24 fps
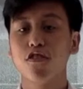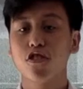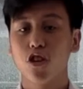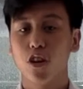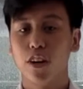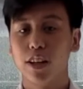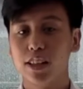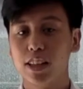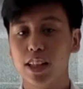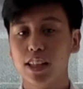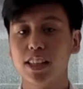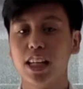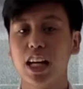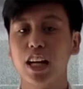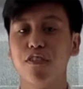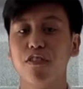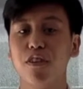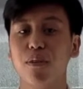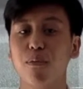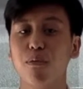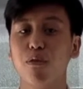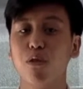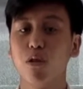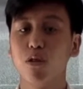choice aside
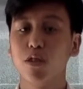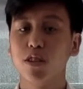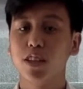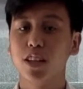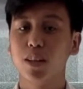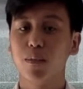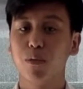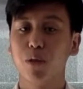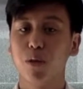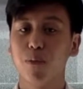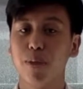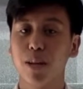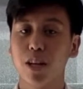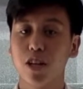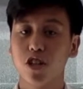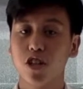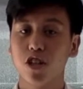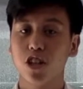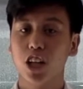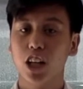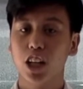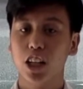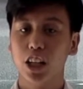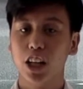from those that were mentioned
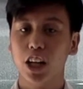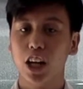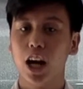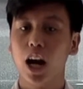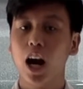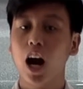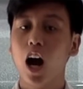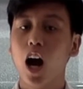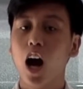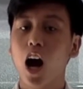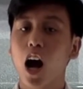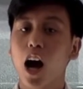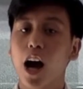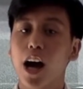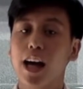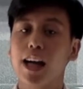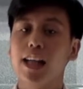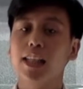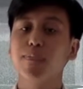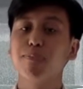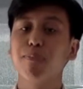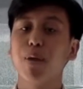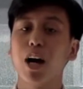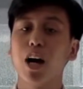earlier
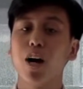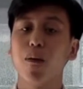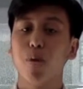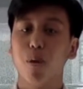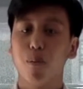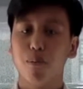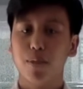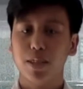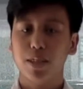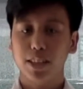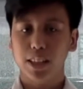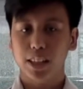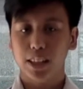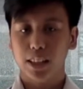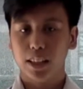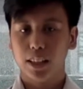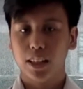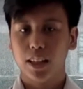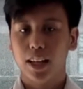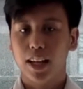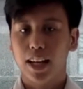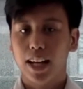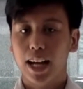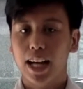is pyromomycin.
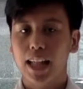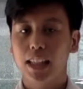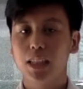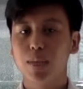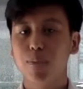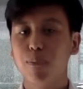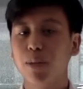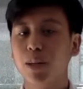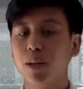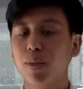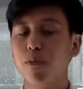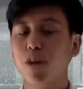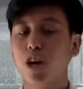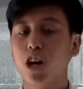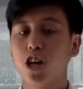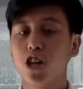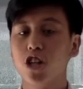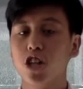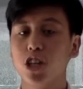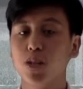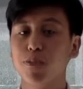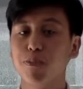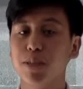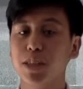Its
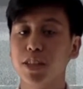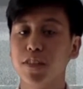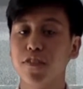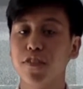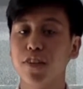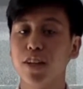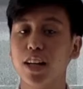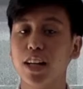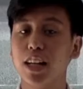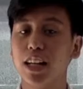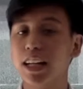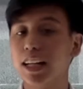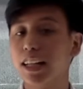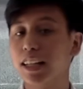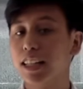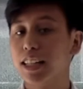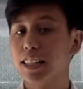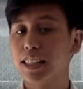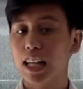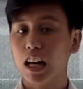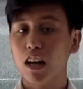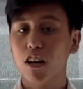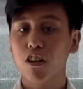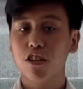epidemiology, specifically in the
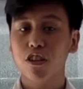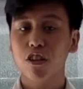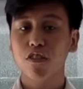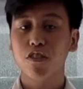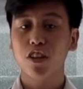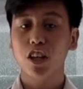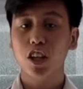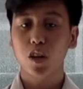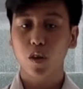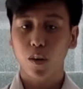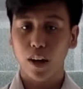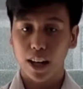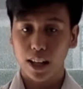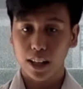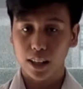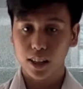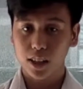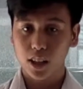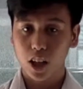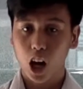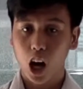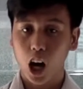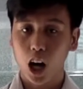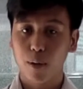south of the US,
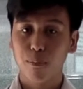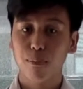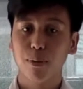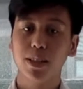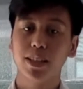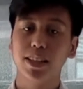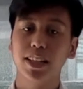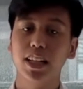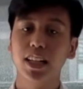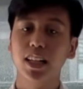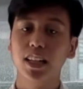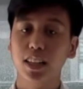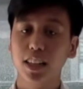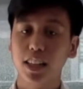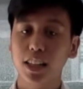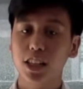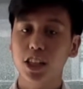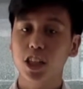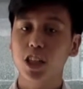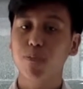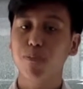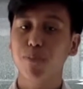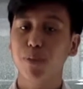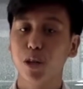are Brazil,
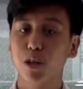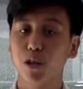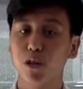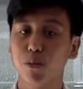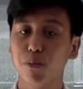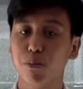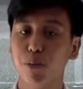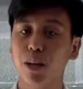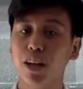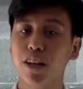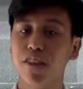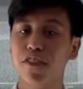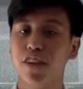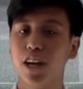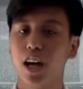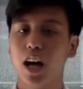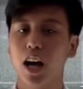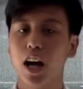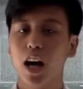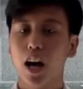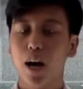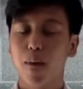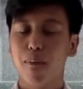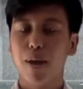eastern Peru, Bolivia,
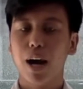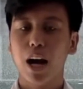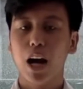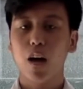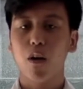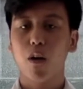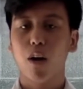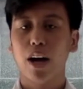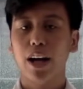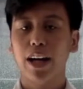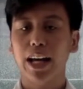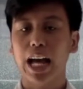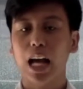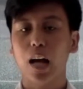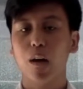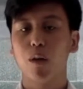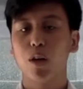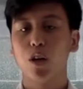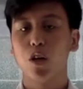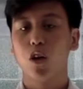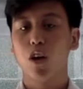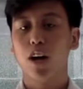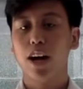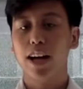Paraguay,
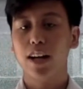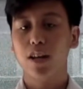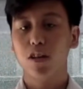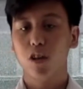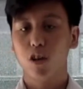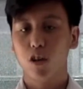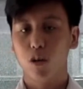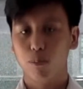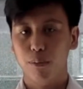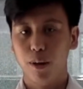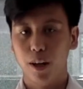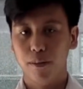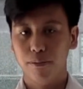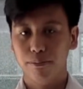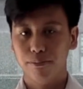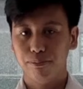Ecuador, and Colombia.